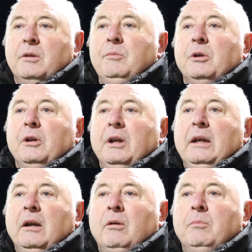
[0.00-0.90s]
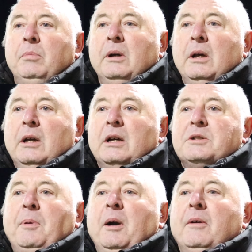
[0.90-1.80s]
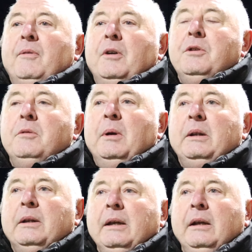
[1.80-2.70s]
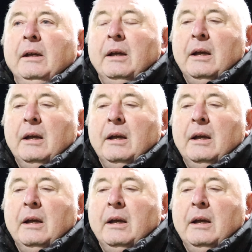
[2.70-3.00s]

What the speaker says: community hub as part of our new building.